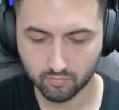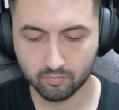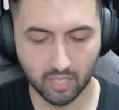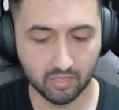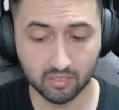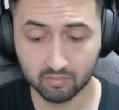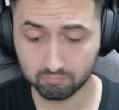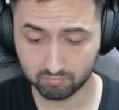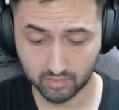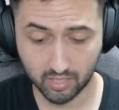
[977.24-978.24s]
I think
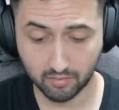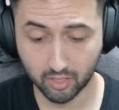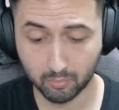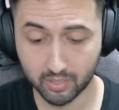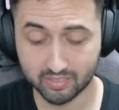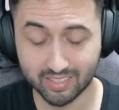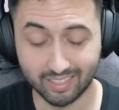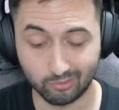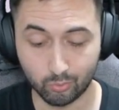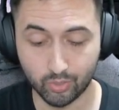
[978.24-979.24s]
the developer did a
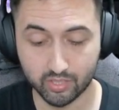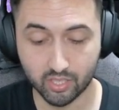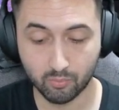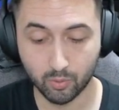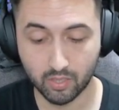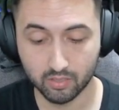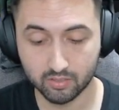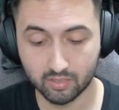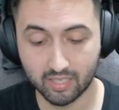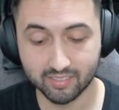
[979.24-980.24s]
great job with
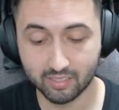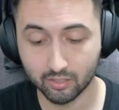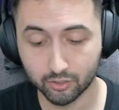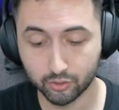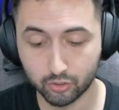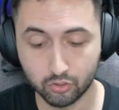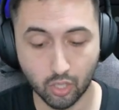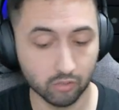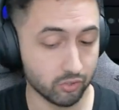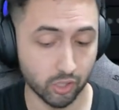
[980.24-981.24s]
this. I still
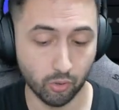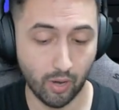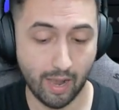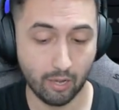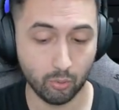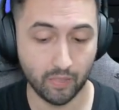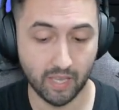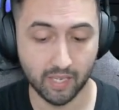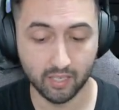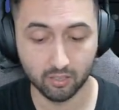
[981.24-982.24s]
don't know how the
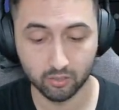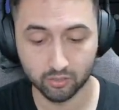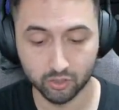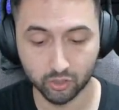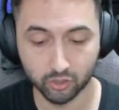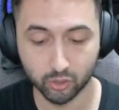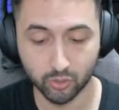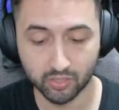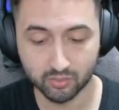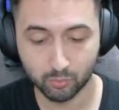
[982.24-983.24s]
hell you could do
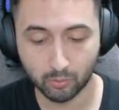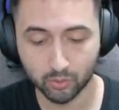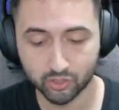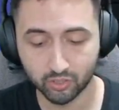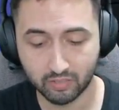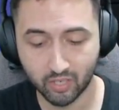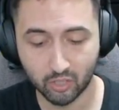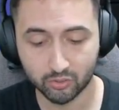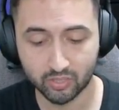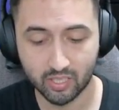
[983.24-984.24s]
this. We were talking
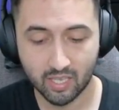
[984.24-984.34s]
about